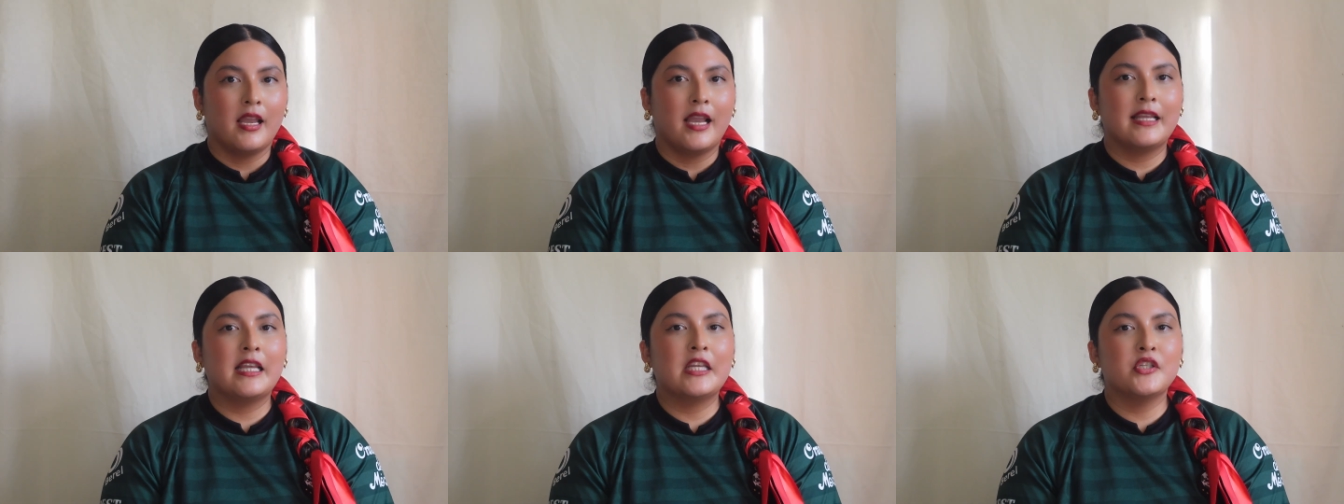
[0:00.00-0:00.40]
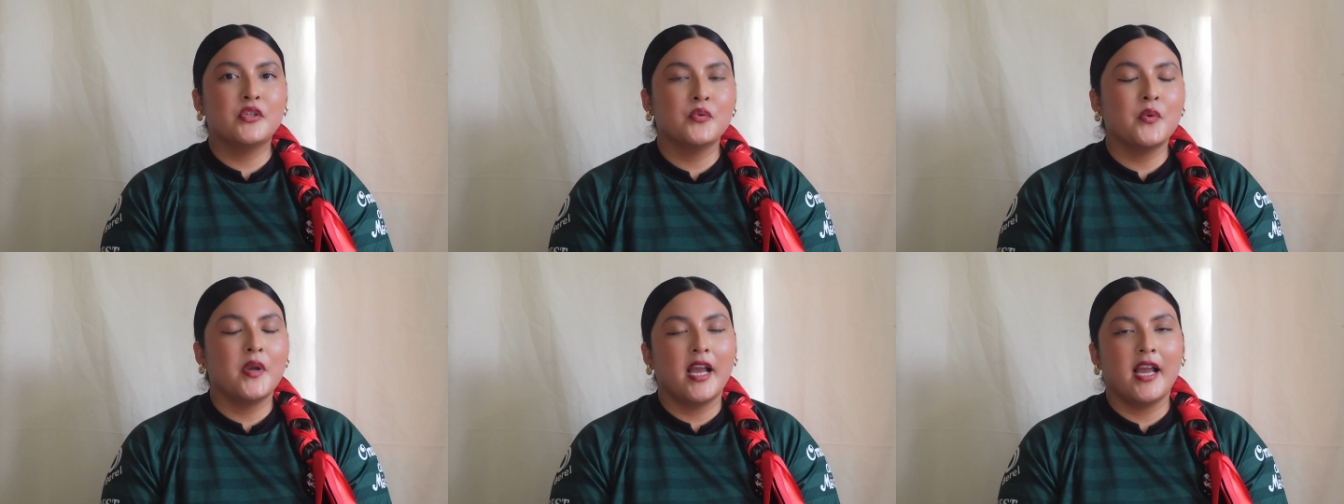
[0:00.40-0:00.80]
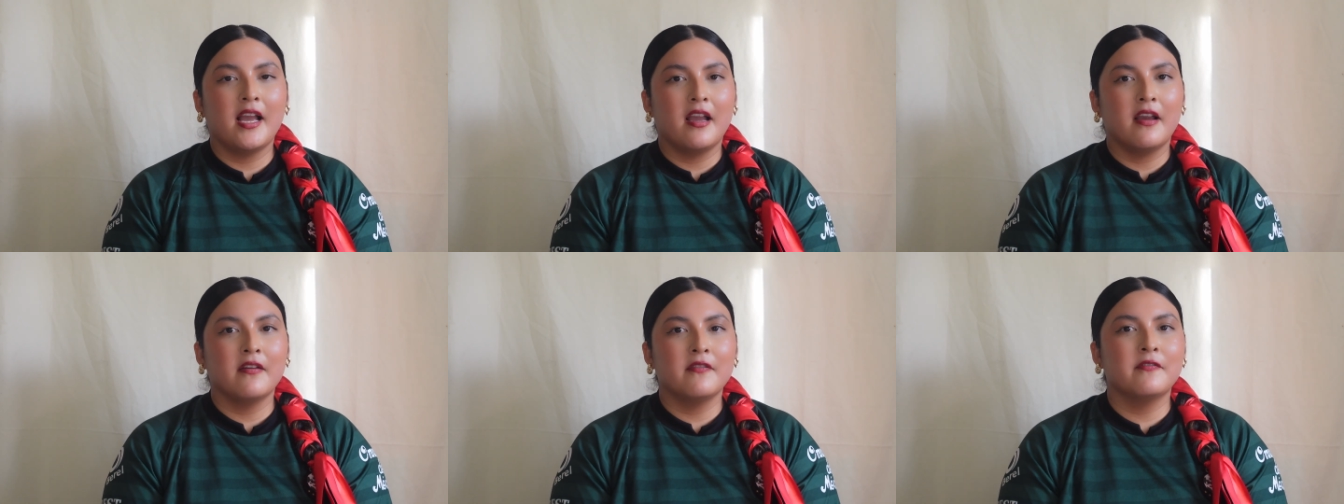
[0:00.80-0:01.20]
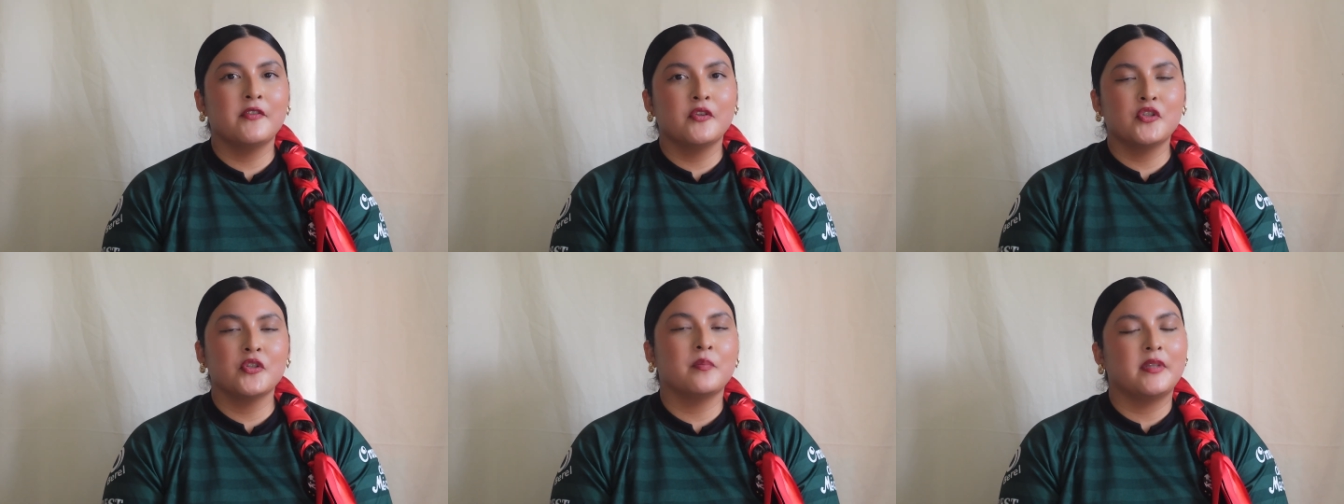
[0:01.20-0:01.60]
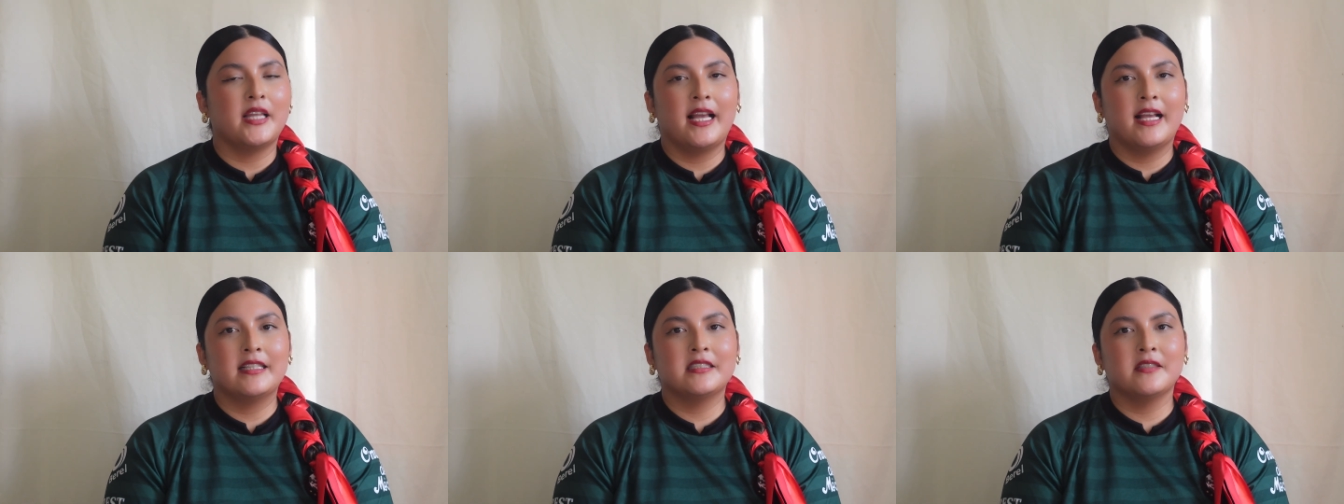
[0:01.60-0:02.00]
And I do have future
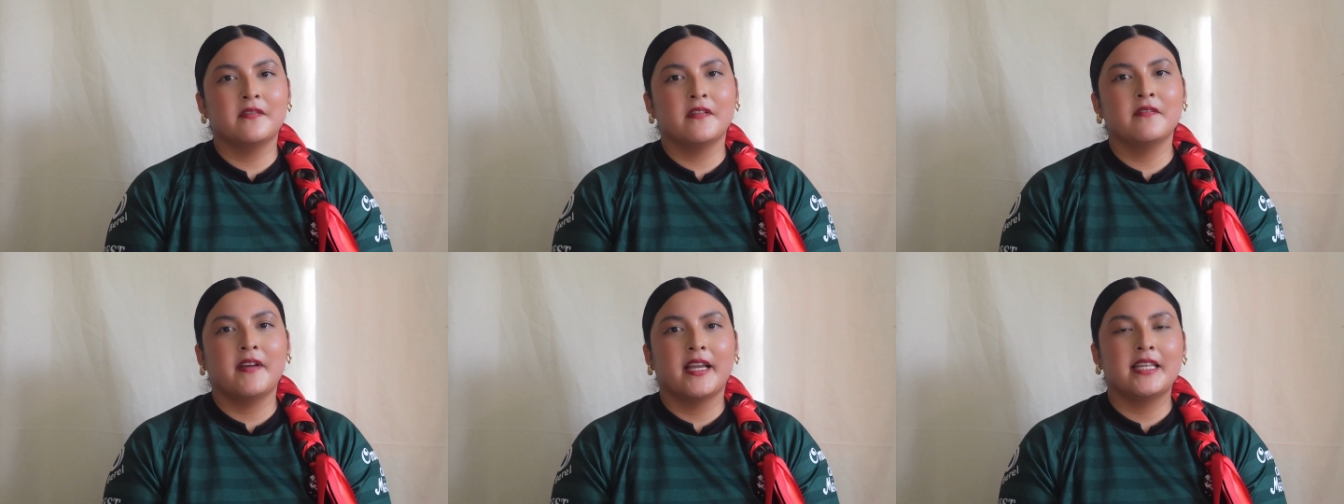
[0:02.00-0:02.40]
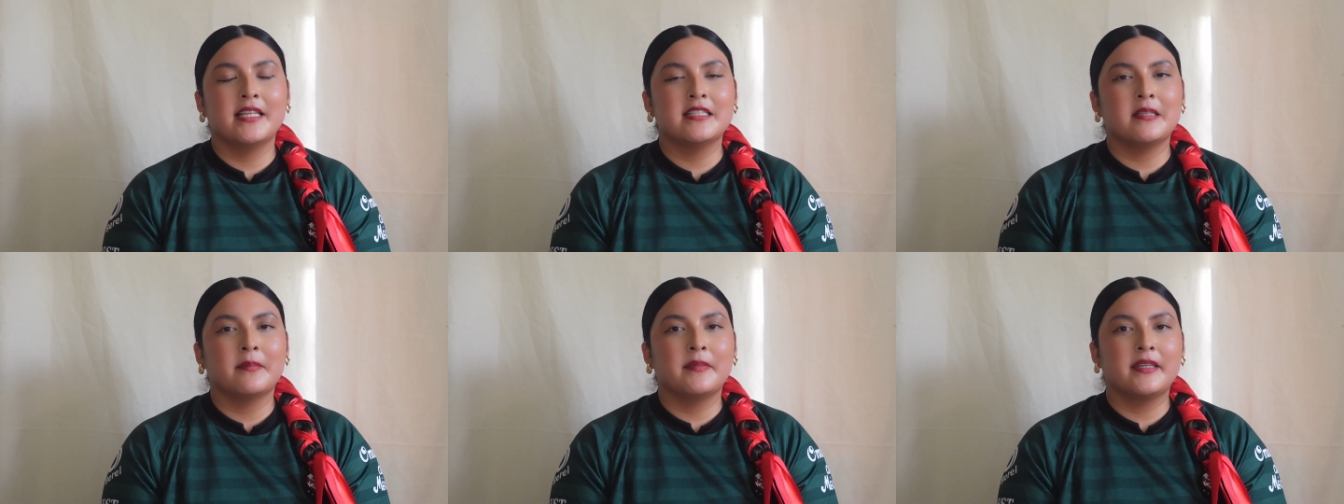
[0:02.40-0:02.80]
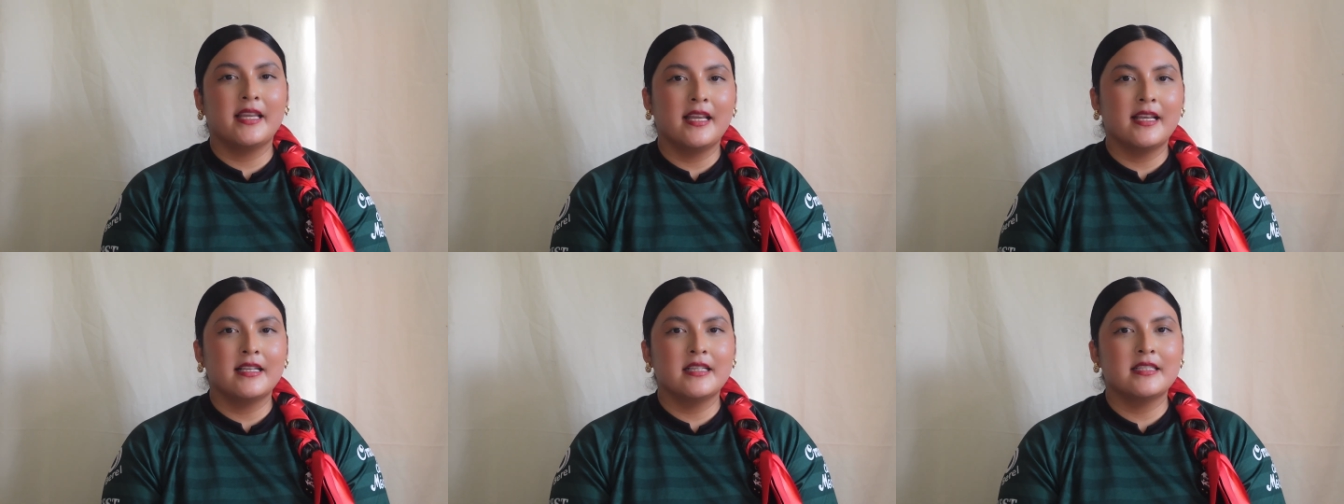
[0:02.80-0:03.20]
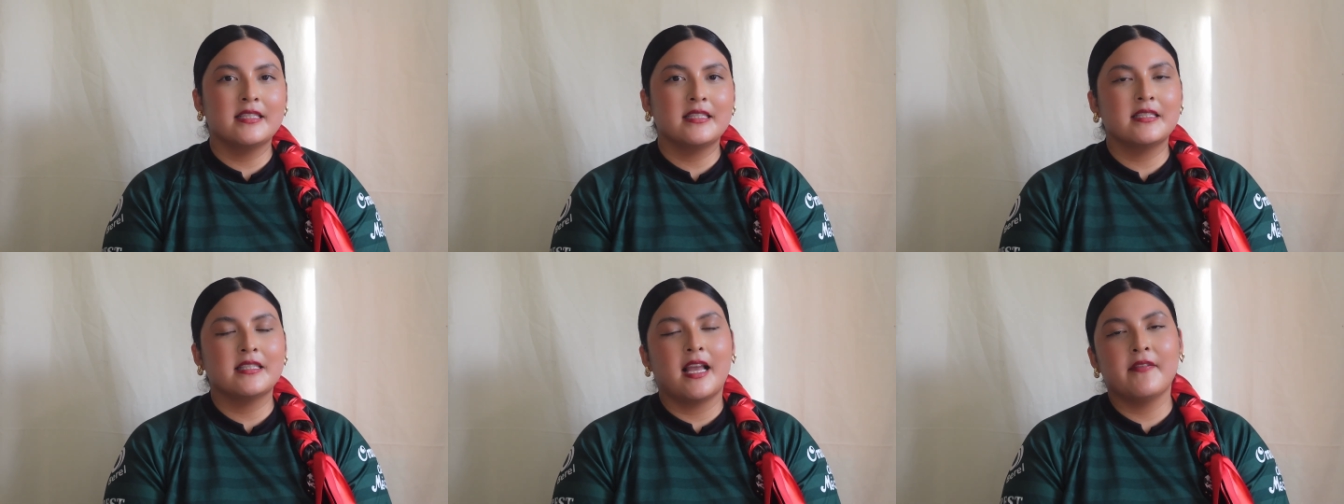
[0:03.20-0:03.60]
plans of inviting some guests,